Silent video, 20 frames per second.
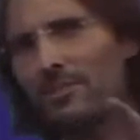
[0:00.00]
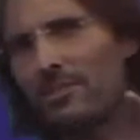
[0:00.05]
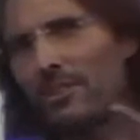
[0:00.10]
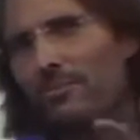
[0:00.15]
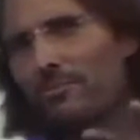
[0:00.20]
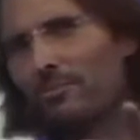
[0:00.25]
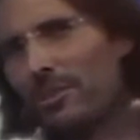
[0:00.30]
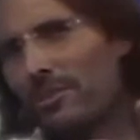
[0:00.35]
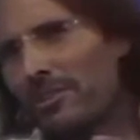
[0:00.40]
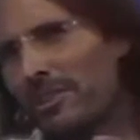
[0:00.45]
you're
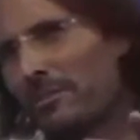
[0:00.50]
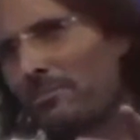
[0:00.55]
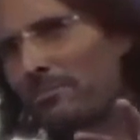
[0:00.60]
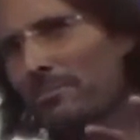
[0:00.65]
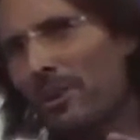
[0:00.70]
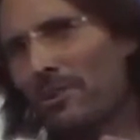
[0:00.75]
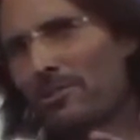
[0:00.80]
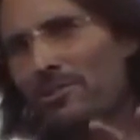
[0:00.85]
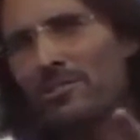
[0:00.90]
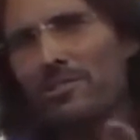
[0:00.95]
not very
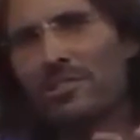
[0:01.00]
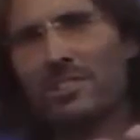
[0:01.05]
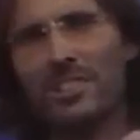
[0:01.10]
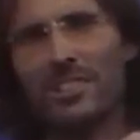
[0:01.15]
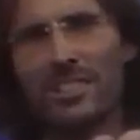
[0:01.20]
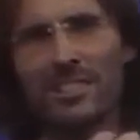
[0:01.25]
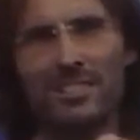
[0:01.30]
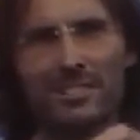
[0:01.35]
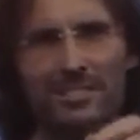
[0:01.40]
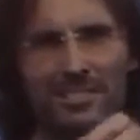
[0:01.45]

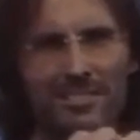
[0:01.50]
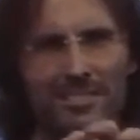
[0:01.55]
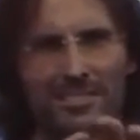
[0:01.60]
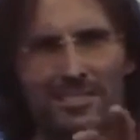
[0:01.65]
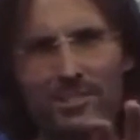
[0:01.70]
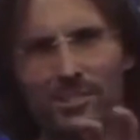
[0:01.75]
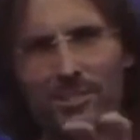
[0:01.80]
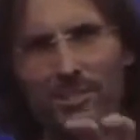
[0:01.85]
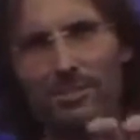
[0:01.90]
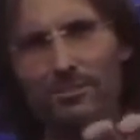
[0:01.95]
emotionally
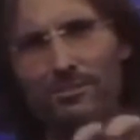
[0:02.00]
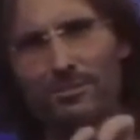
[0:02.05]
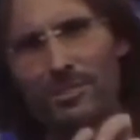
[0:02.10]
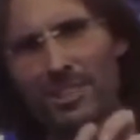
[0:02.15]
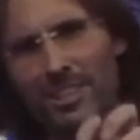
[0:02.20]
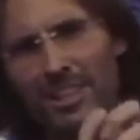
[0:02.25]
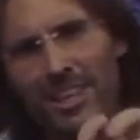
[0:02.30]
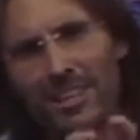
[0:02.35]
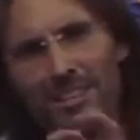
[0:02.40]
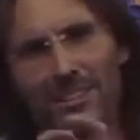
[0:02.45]
sort
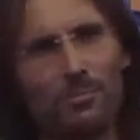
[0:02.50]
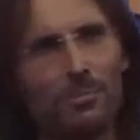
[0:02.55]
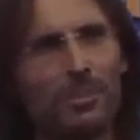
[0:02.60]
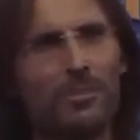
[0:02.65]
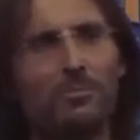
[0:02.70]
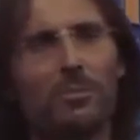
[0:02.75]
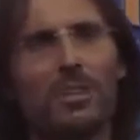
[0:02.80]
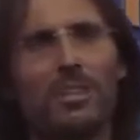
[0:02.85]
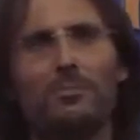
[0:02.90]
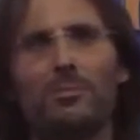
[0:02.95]
of connected
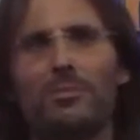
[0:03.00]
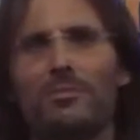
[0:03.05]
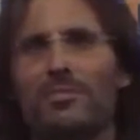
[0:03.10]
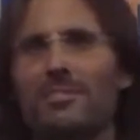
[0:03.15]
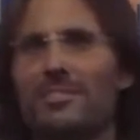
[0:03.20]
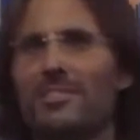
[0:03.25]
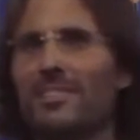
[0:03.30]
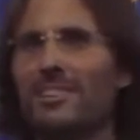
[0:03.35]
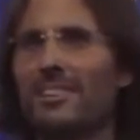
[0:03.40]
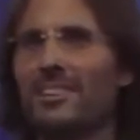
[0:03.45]
with
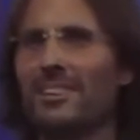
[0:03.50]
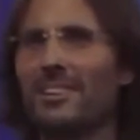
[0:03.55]
people.